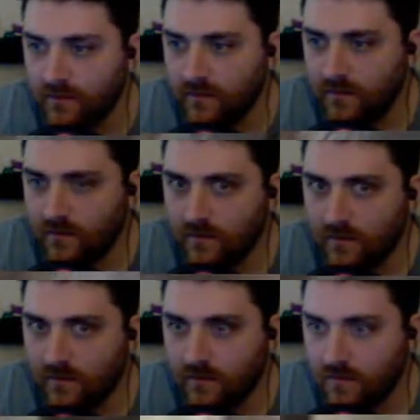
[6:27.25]

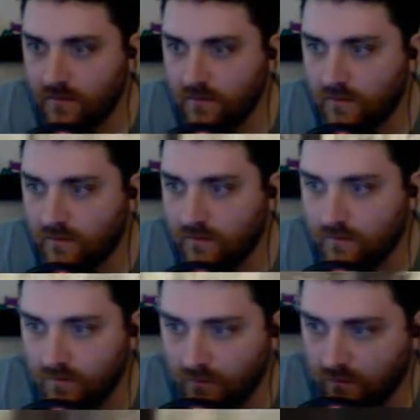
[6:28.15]

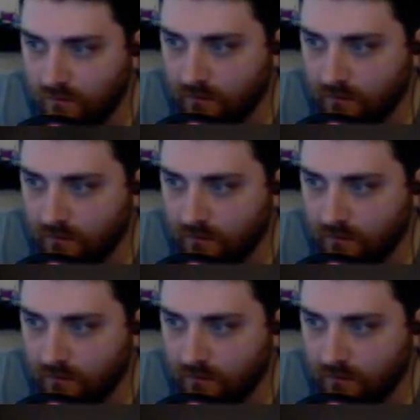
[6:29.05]
Nobody speaks.